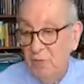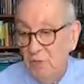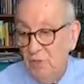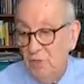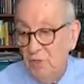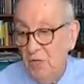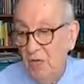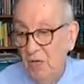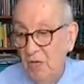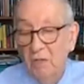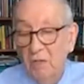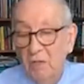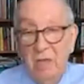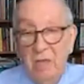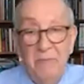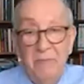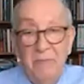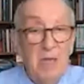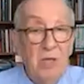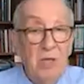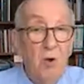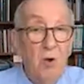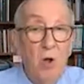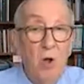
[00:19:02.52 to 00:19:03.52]
steel. They
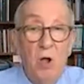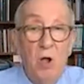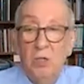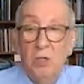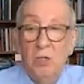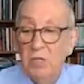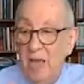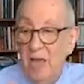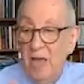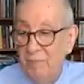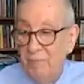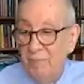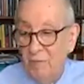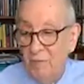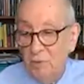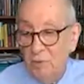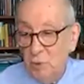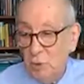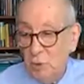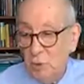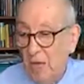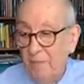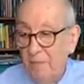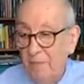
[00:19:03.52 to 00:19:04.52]
made all types of
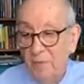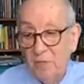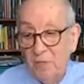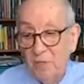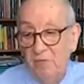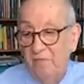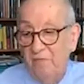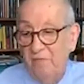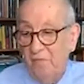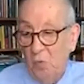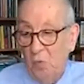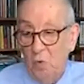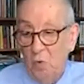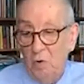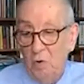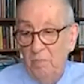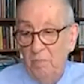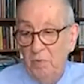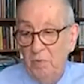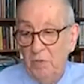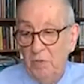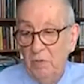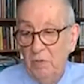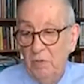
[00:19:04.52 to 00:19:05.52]
shapes and
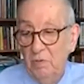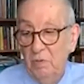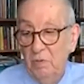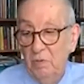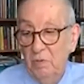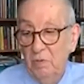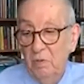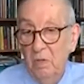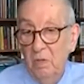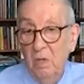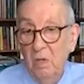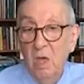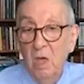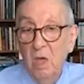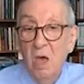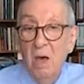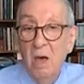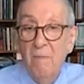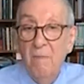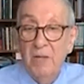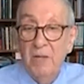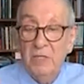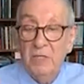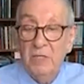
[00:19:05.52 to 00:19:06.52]
forms.
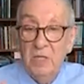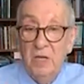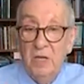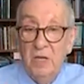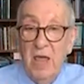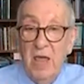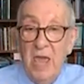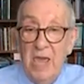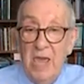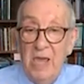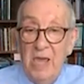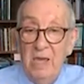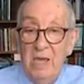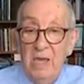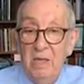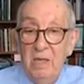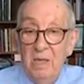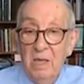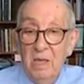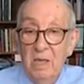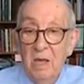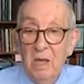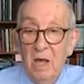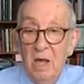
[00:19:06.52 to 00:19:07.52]
But today,
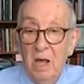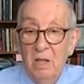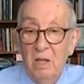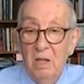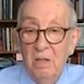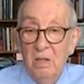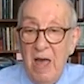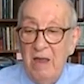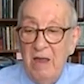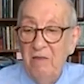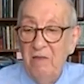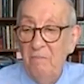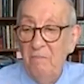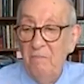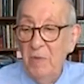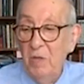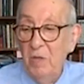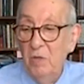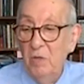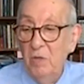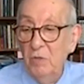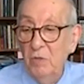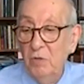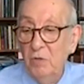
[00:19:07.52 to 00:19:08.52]
a lot of
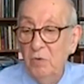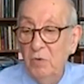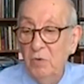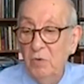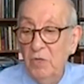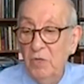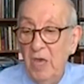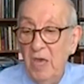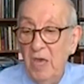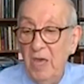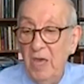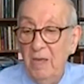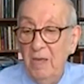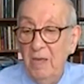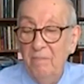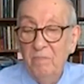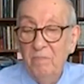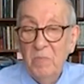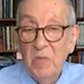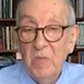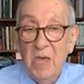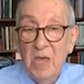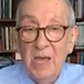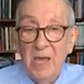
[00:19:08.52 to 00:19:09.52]
mills are saying
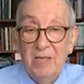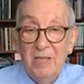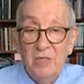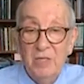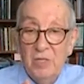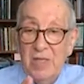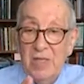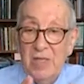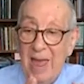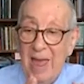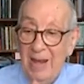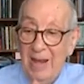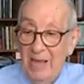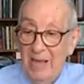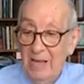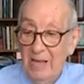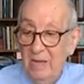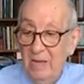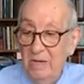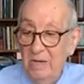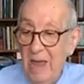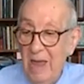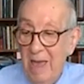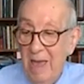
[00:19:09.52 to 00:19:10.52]
it's not
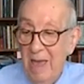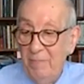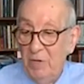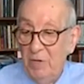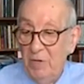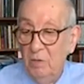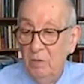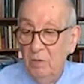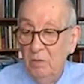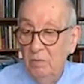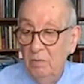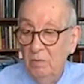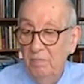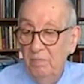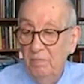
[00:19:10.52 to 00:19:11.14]
economical